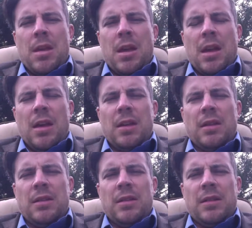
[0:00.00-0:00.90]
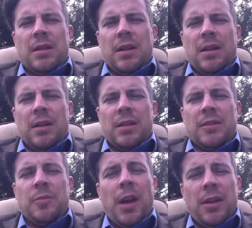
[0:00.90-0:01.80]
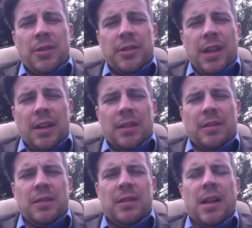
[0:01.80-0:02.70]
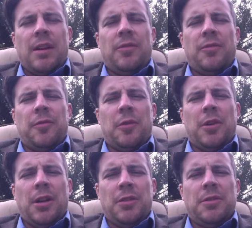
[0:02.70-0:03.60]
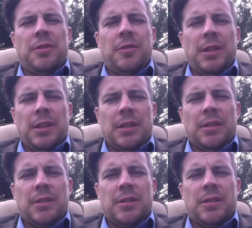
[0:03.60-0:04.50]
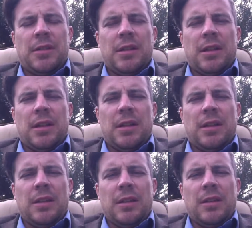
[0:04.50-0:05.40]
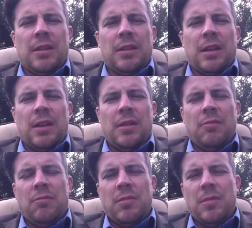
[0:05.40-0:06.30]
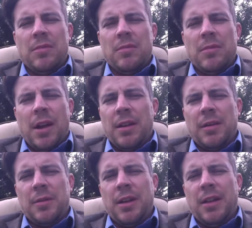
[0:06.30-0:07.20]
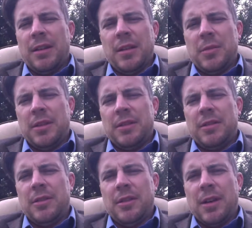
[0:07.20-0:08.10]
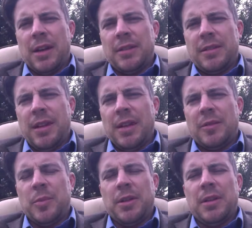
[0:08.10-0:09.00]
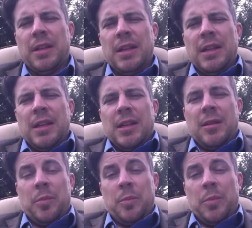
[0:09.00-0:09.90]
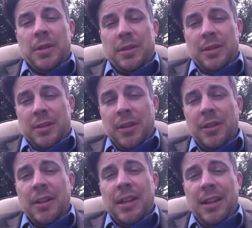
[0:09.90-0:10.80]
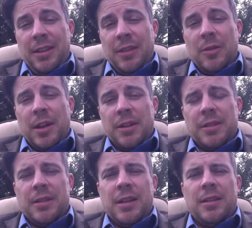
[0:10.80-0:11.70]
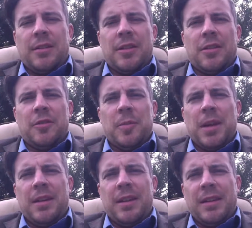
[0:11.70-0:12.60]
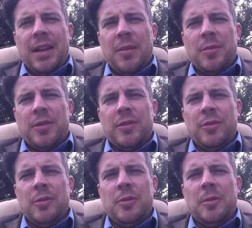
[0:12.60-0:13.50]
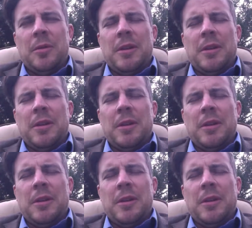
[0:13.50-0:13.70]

And it's my understanding that for hundreds of years, and not limited to the United States, but clearly in the United States, there's been an attempt to